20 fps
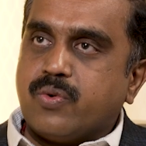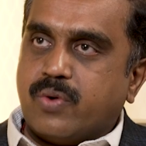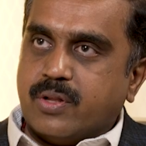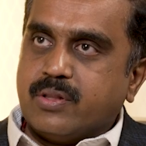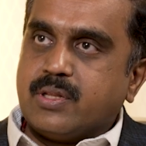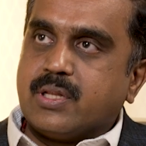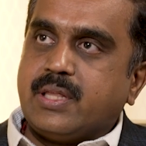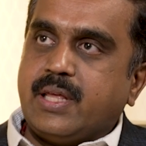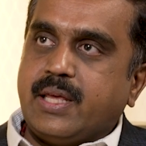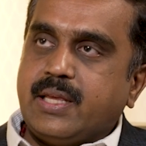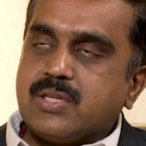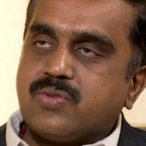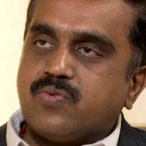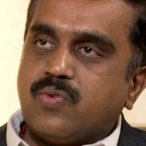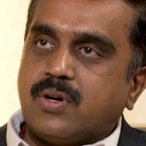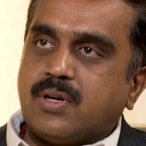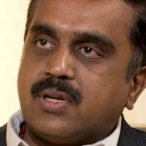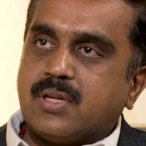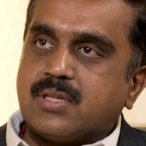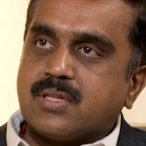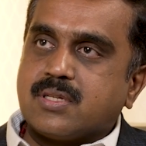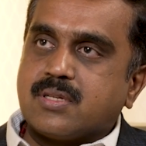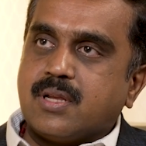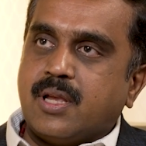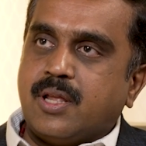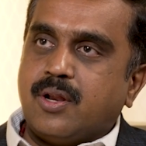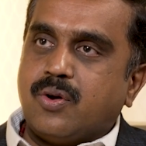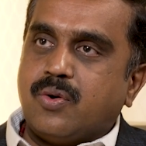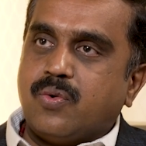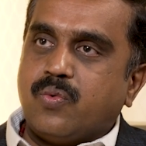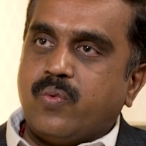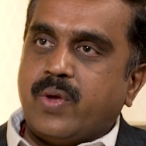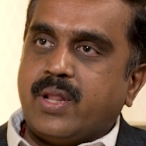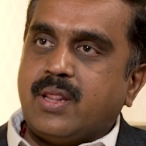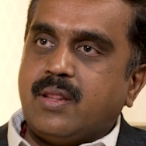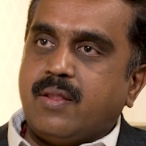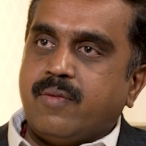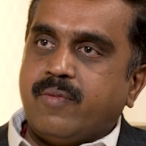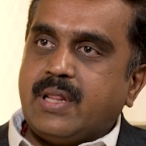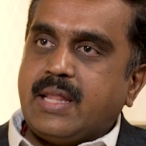one of the things was,
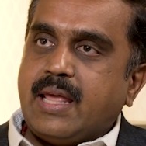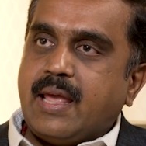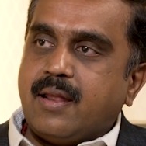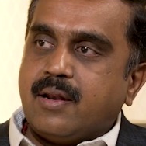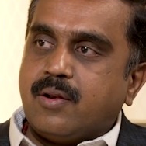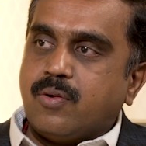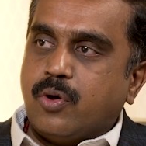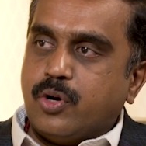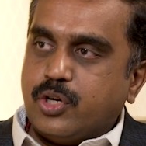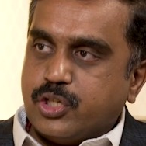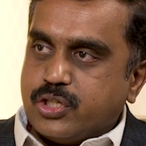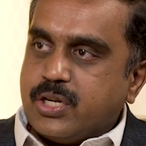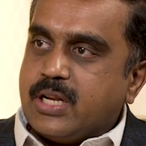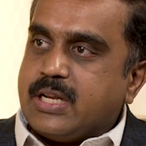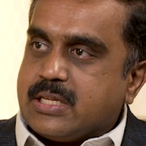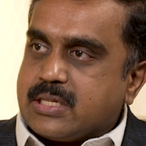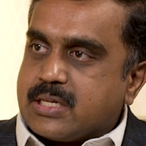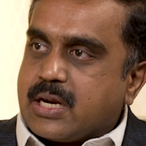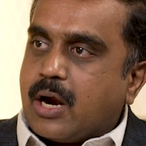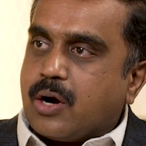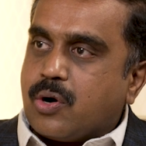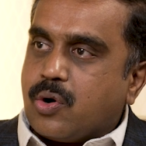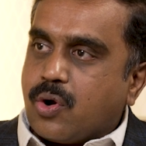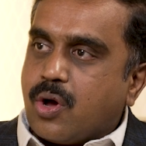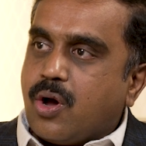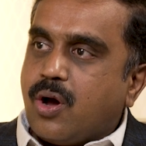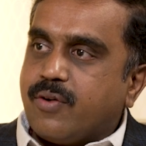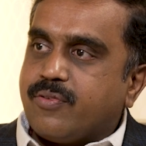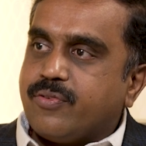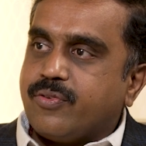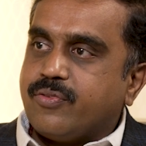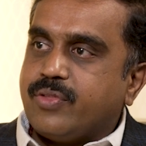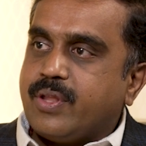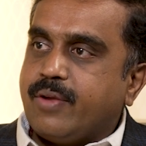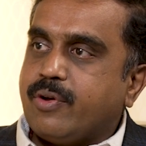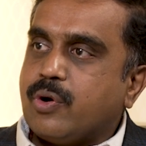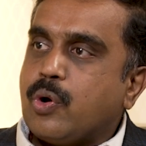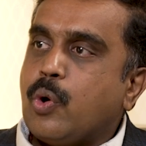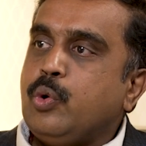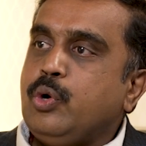when they originally started off, they
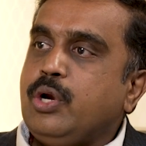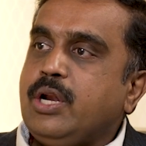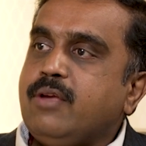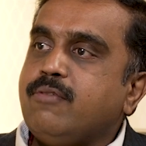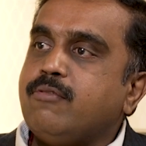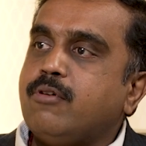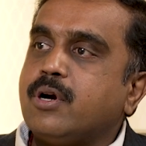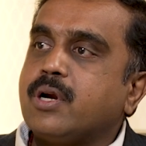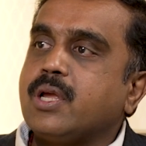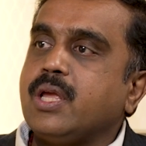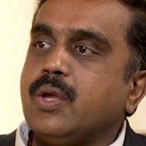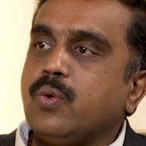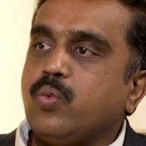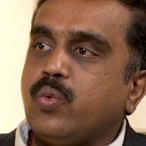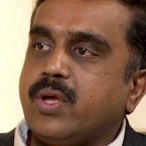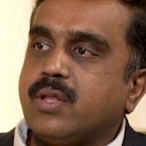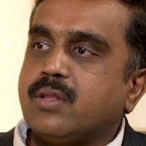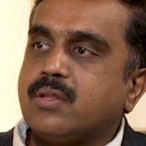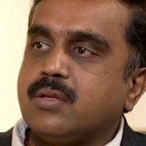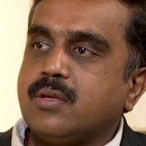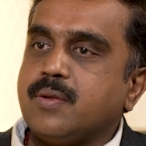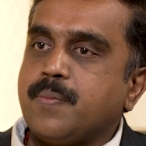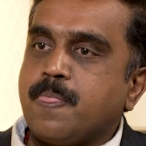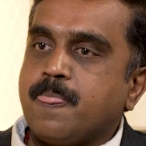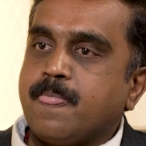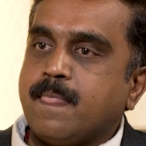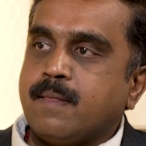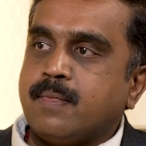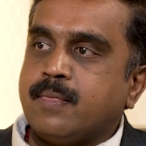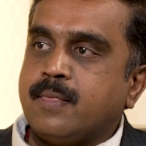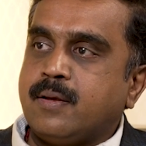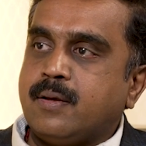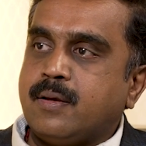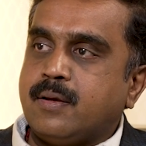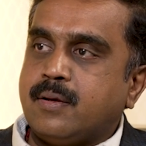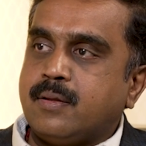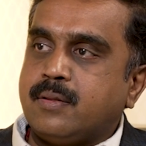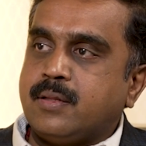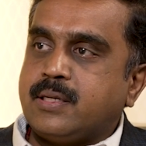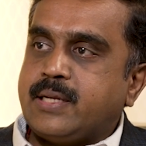were only working with
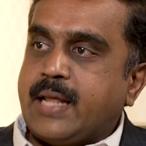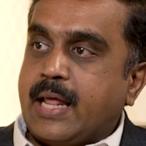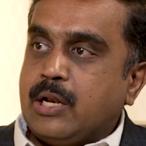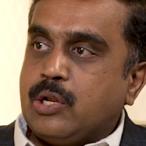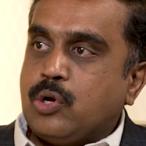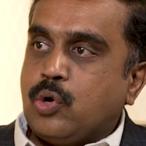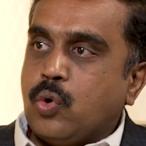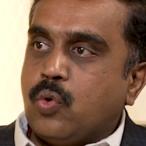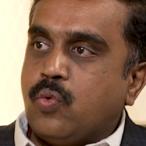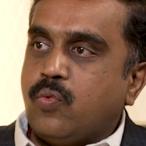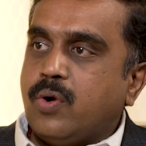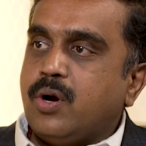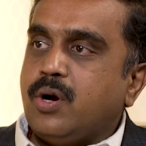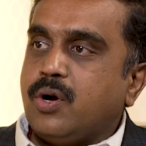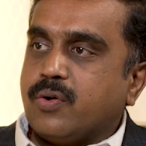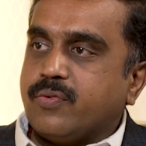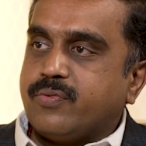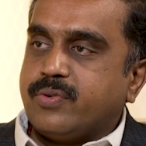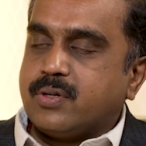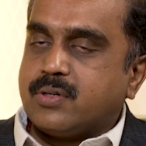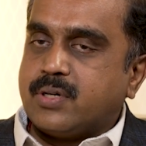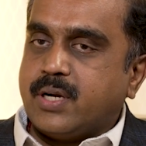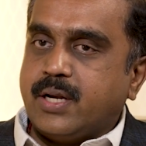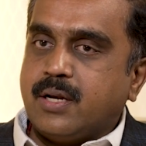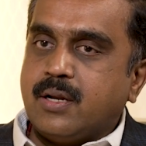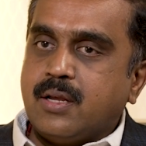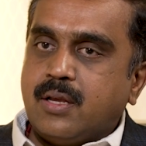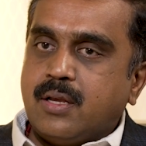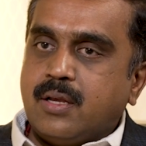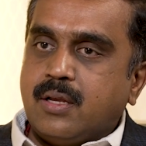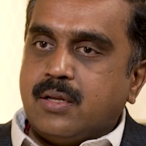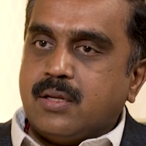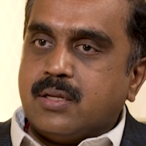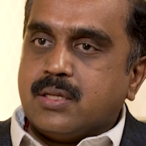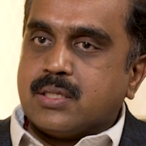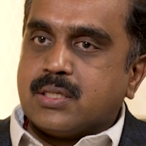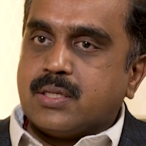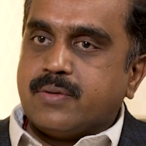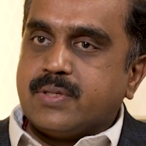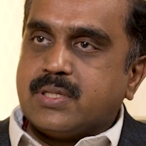the telco world of it, right?
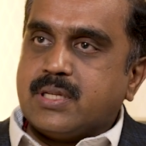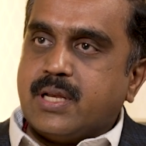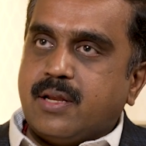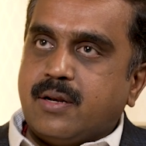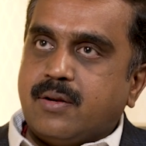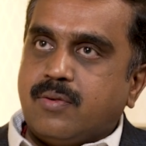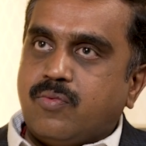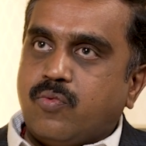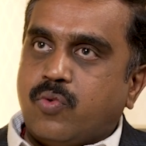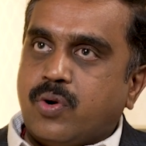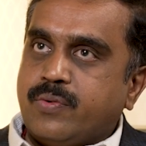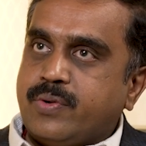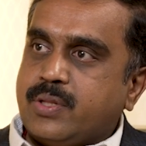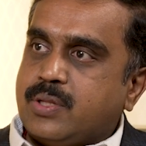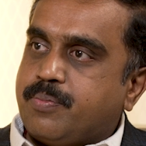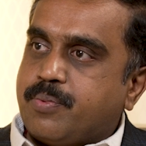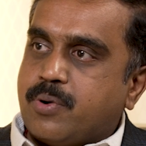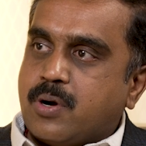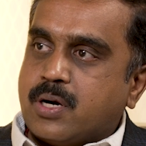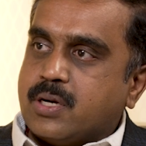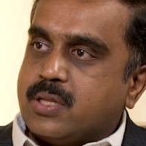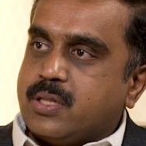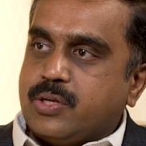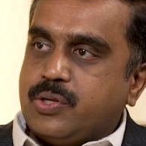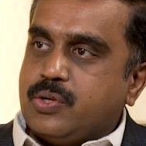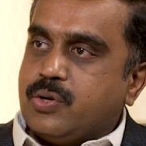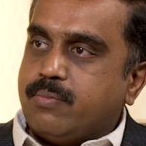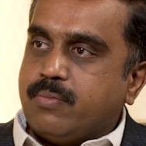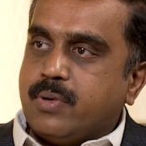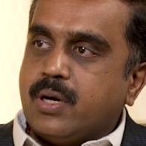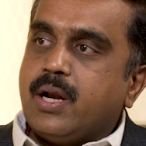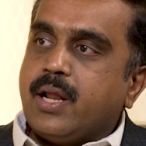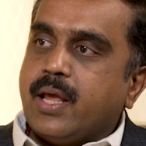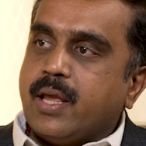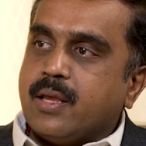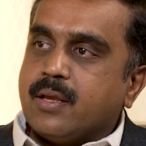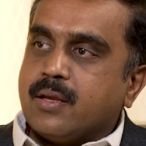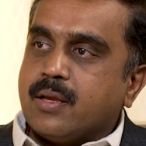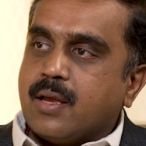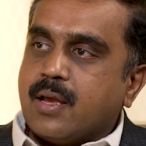So we said, whatever the product that you're
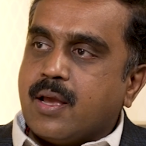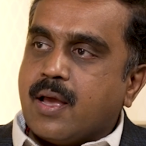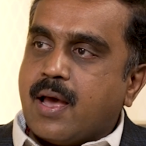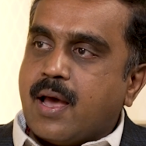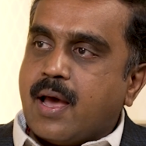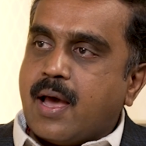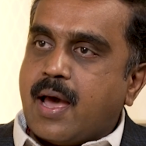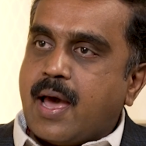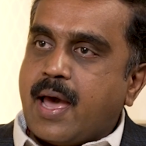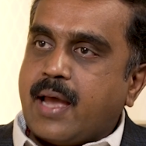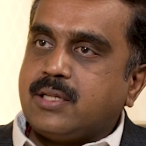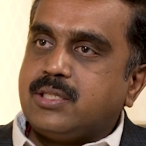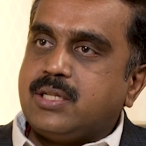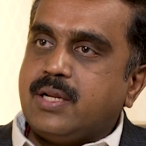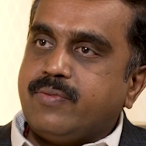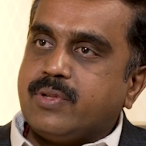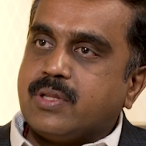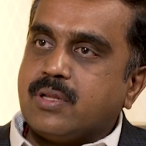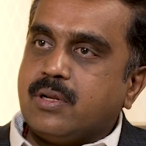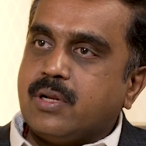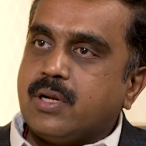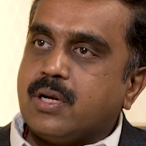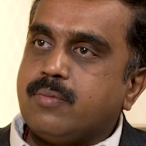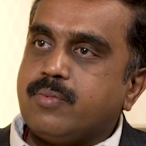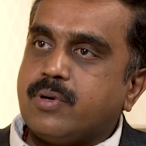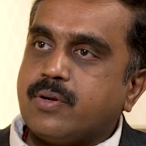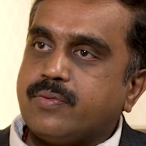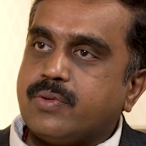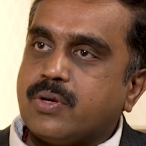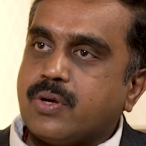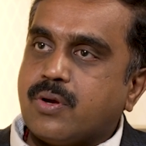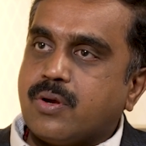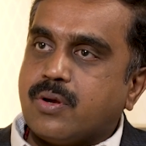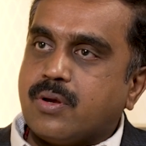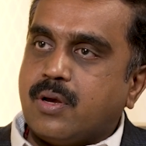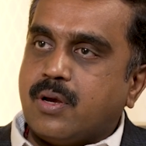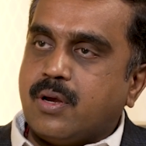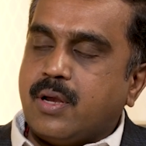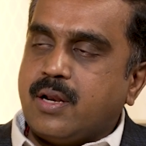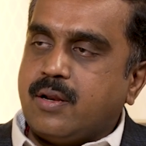building, actually with a little bit of the,
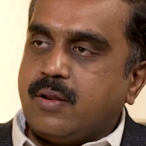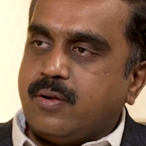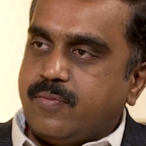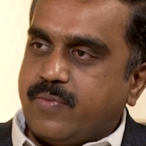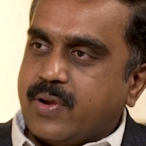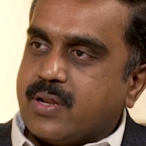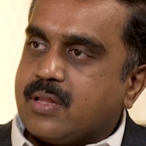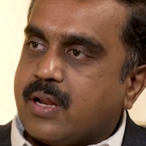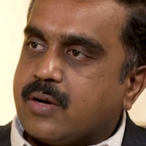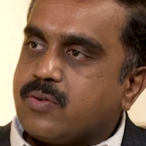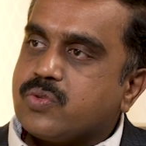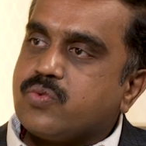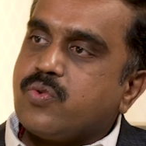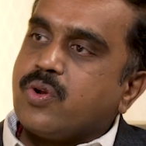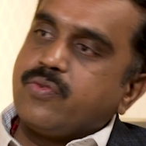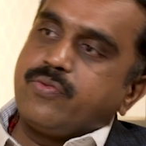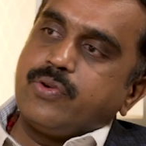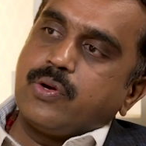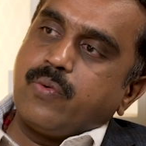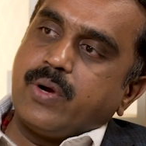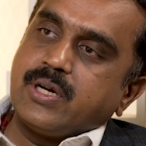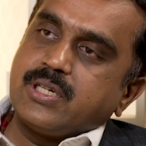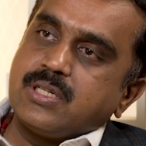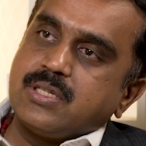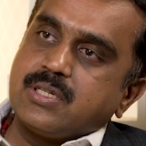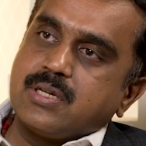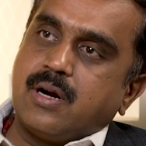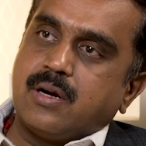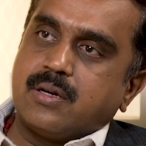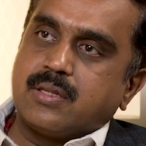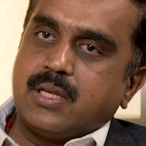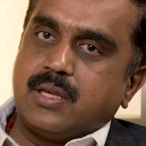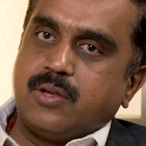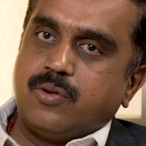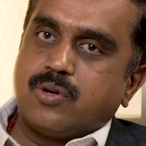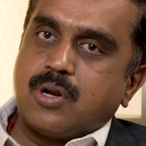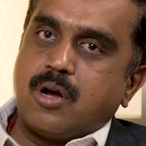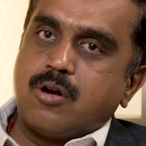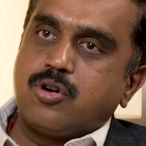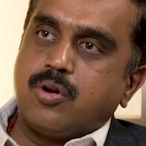and in fact, that was one of your questions, Karthik.
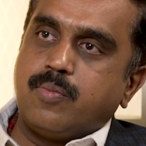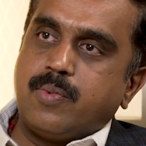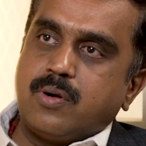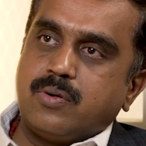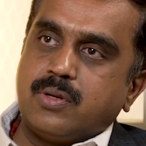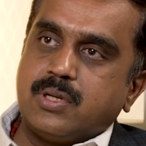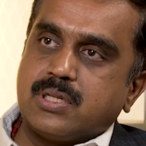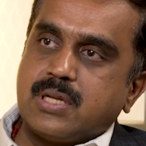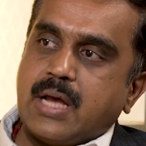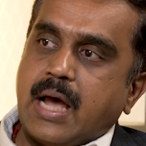You talked about this